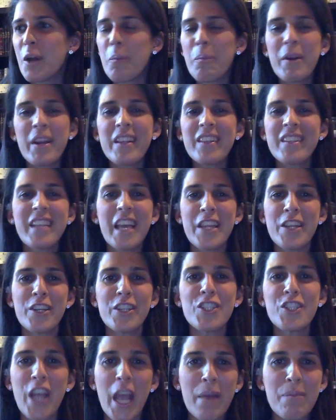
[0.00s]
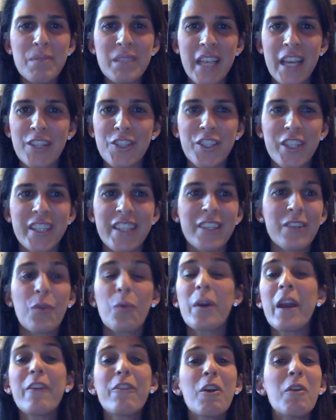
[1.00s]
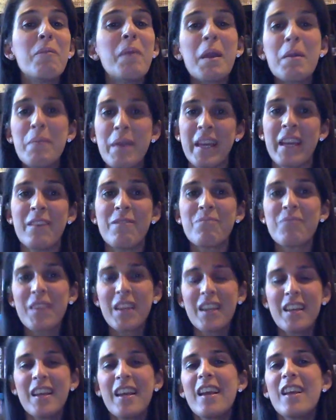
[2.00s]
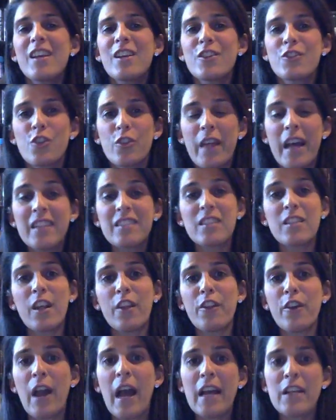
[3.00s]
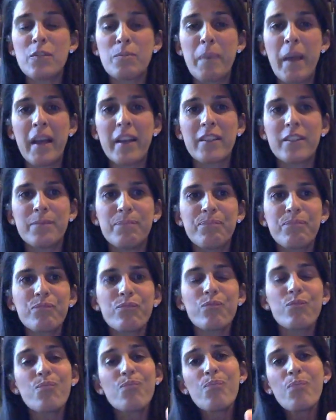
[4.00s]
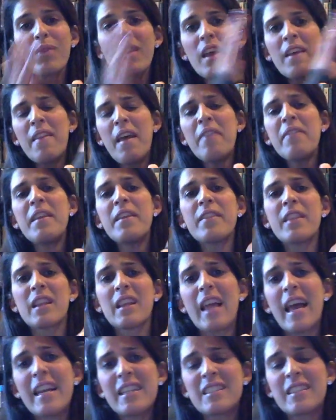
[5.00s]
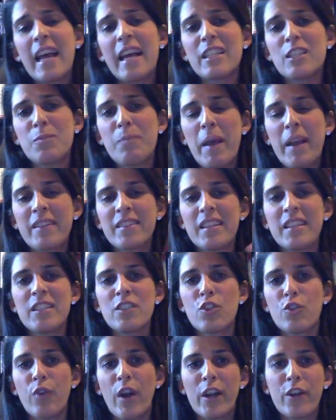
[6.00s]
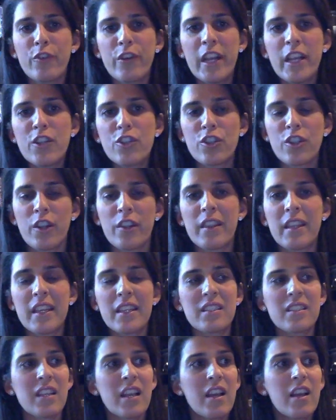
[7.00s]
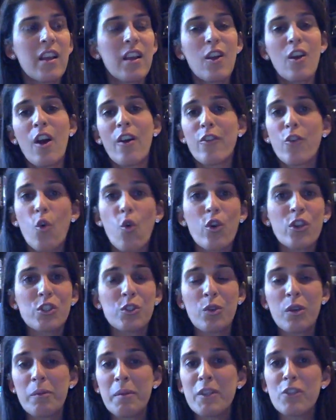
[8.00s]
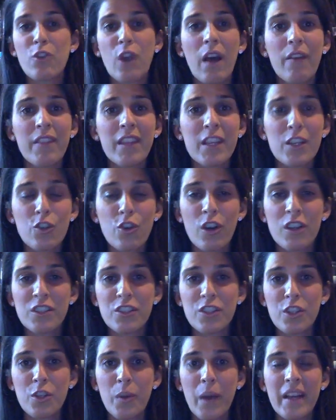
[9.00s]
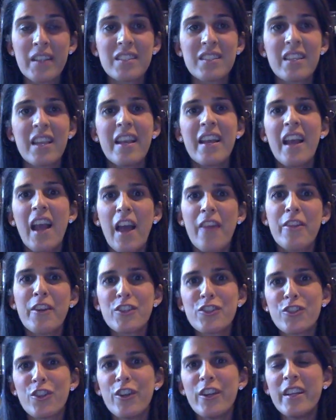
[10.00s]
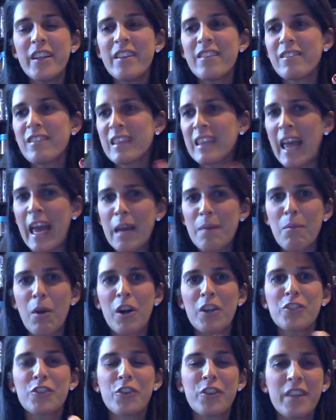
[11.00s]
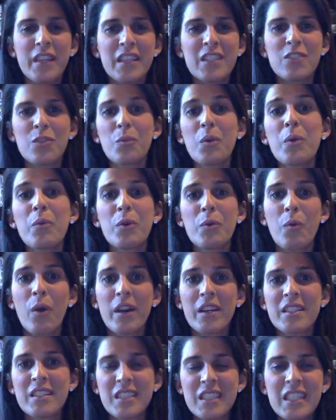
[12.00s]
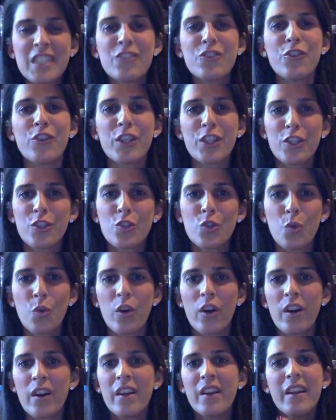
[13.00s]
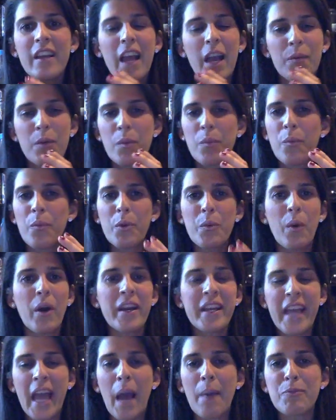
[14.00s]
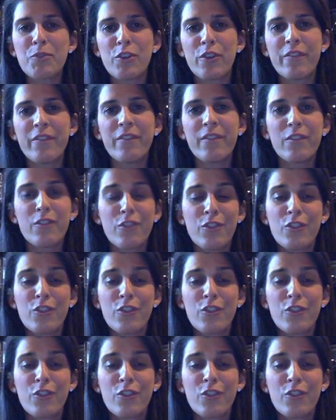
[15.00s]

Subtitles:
putting together a jam session, whatever it may be. So that's another aspect. And then the last aspect is the recreational things. Of course, we're going to be traveling across the U.S., and there are certain landmarks or things that we would want to see during the tour, and we would want to capture,